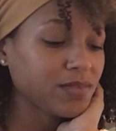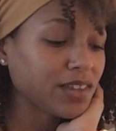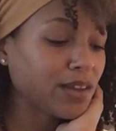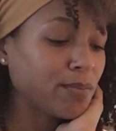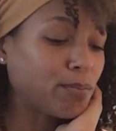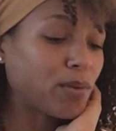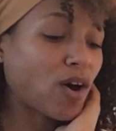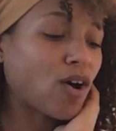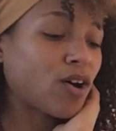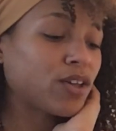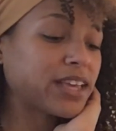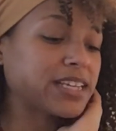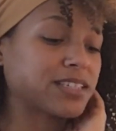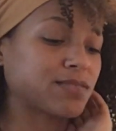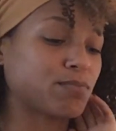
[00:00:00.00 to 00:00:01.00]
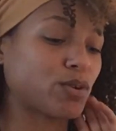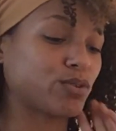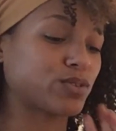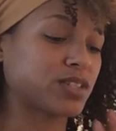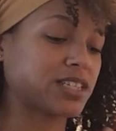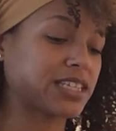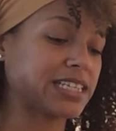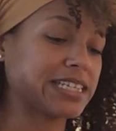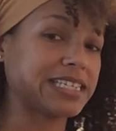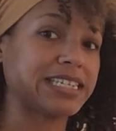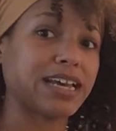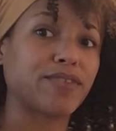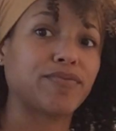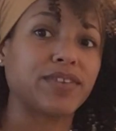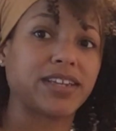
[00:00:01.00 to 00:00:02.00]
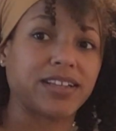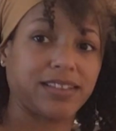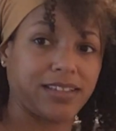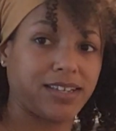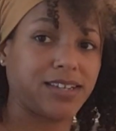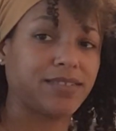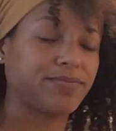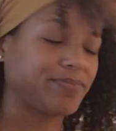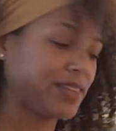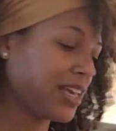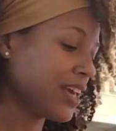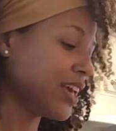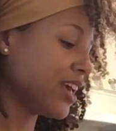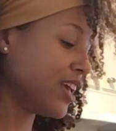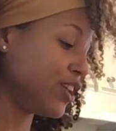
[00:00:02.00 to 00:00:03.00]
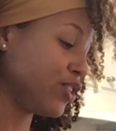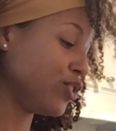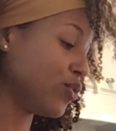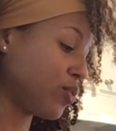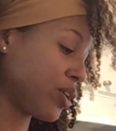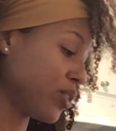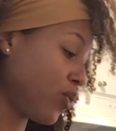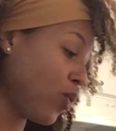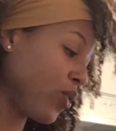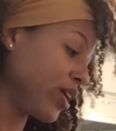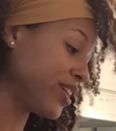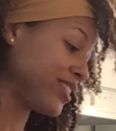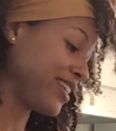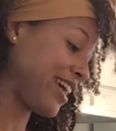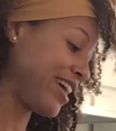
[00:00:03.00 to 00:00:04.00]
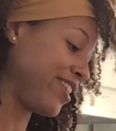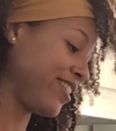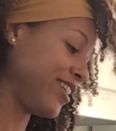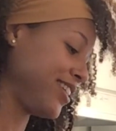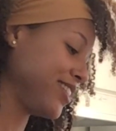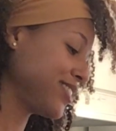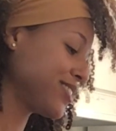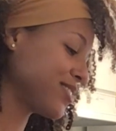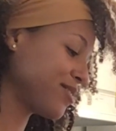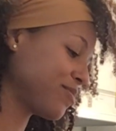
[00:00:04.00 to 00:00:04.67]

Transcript: Ball is most definitely in your court, Aries.